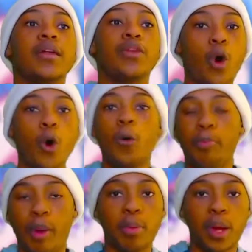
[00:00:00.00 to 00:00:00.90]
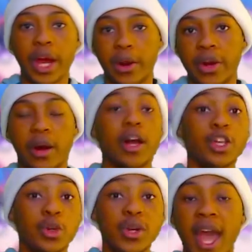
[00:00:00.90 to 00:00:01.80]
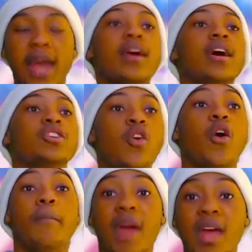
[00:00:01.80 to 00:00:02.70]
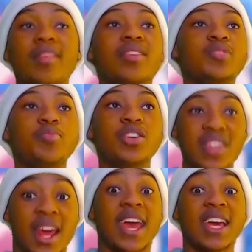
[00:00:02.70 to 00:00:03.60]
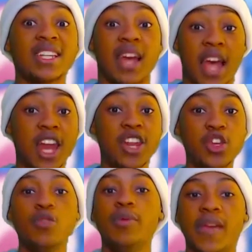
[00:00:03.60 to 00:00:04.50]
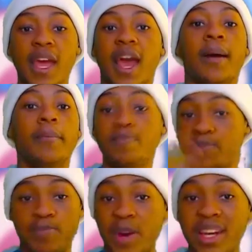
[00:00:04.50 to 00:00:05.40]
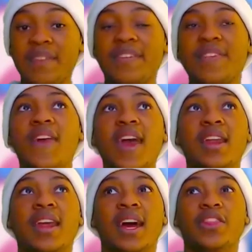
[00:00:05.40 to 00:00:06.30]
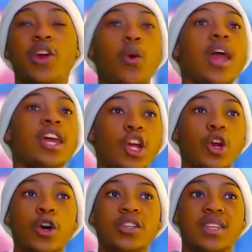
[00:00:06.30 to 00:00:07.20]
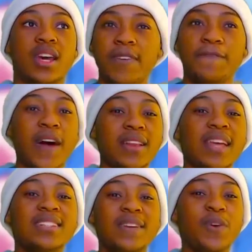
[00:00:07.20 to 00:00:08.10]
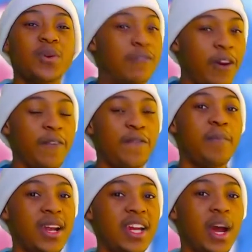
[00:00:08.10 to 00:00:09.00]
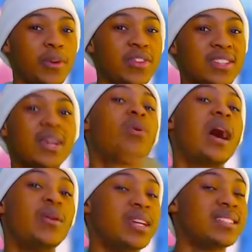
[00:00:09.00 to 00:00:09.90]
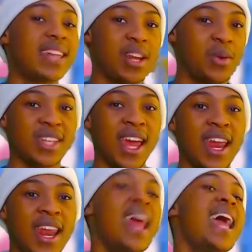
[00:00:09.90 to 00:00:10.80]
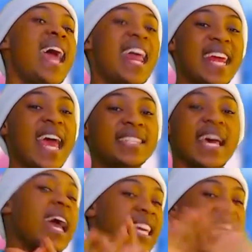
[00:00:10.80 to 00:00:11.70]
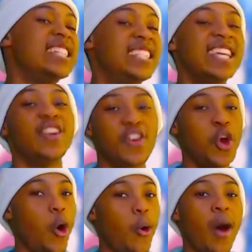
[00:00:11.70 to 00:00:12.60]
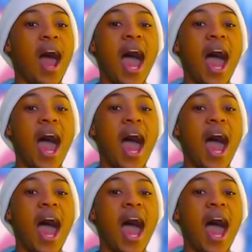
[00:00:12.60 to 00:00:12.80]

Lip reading: the whole bubble area. You can. So maybe this person is a newbie, but even then, the way he looked, it felt as if he was very familiar with the surroundings that he was in, and yet he didn't know